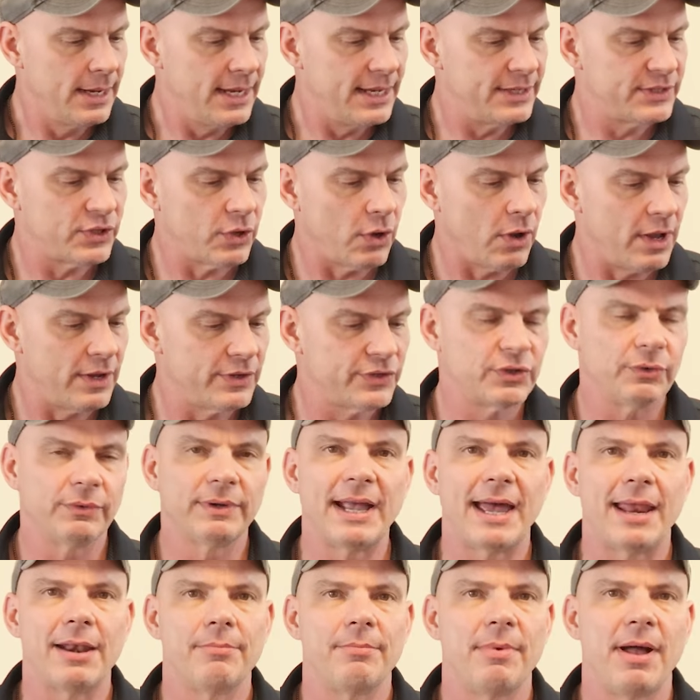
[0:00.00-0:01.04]
It's also
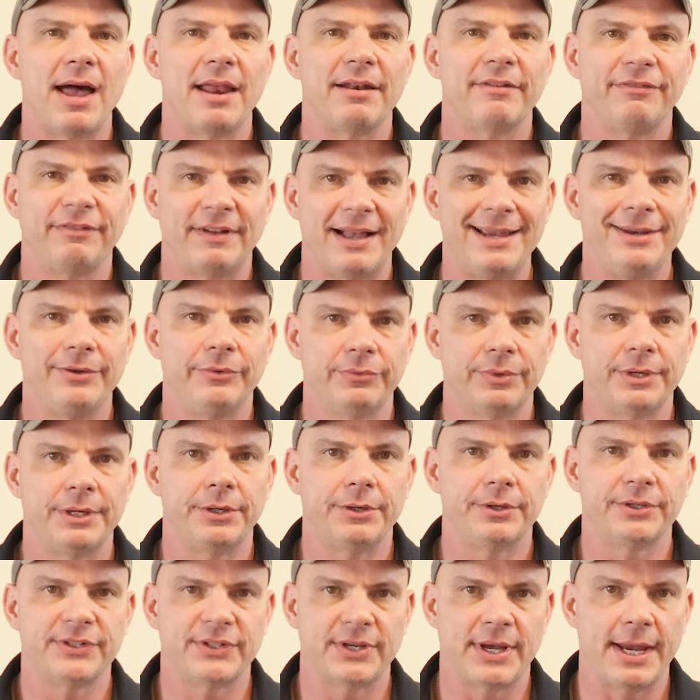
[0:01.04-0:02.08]
got a modified
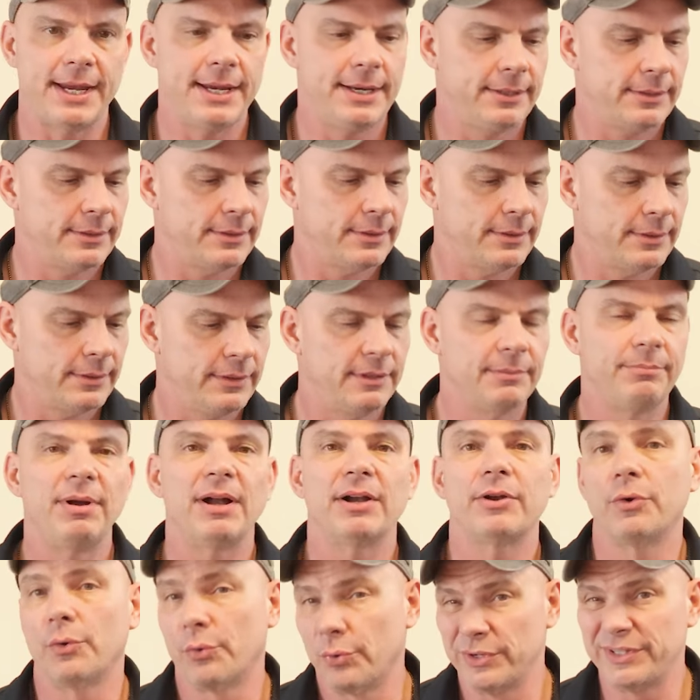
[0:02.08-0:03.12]
rear sight. The
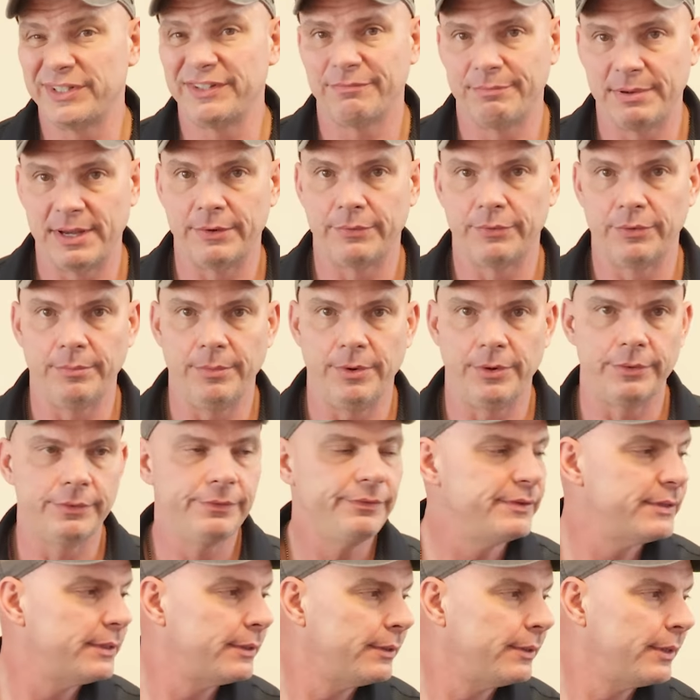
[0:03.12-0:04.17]
buckhorns have been
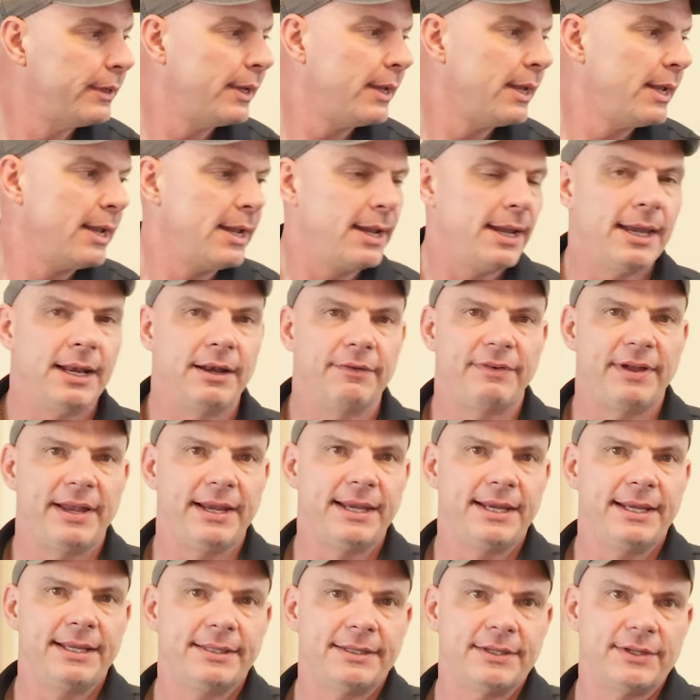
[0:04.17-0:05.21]
removed. And if I
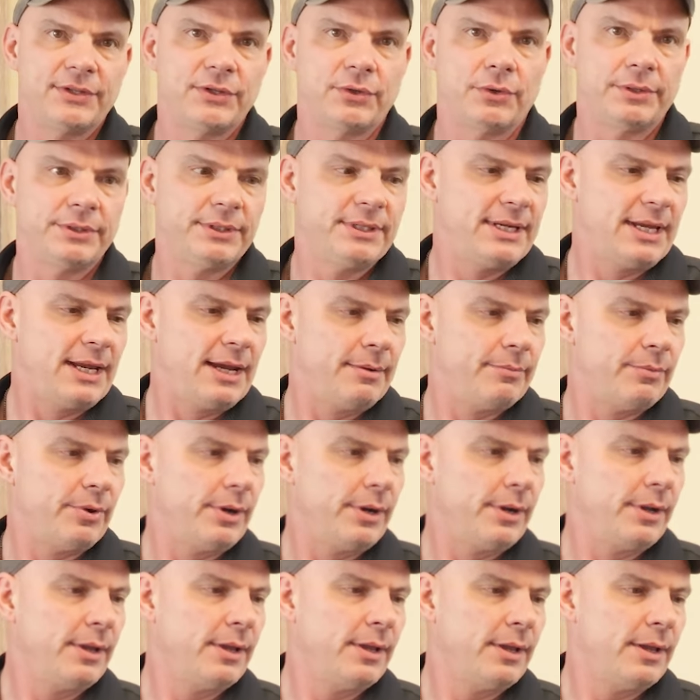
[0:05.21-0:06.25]
can get this on
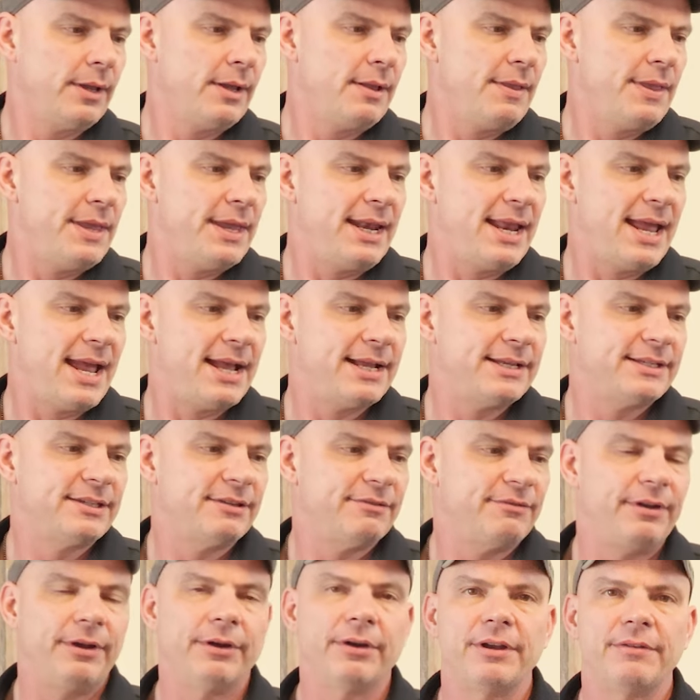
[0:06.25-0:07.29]
camera, it has
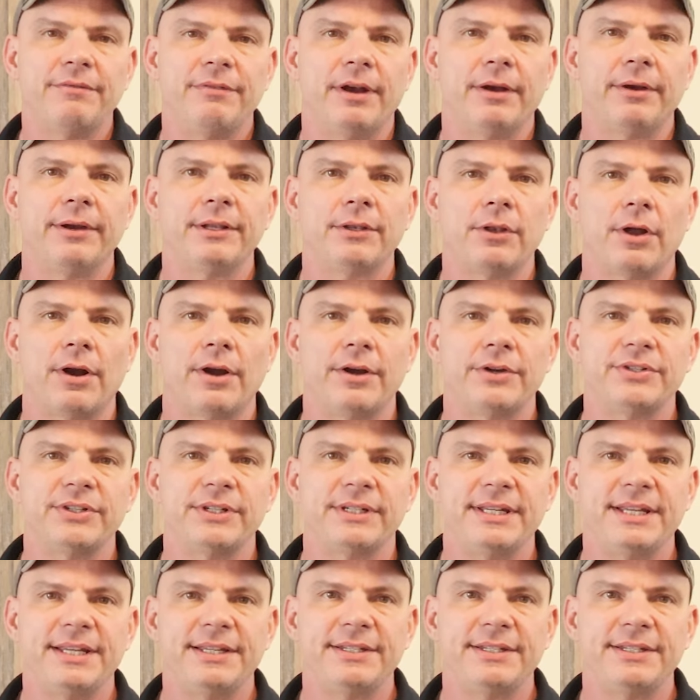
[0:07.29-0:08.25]
a very, very large and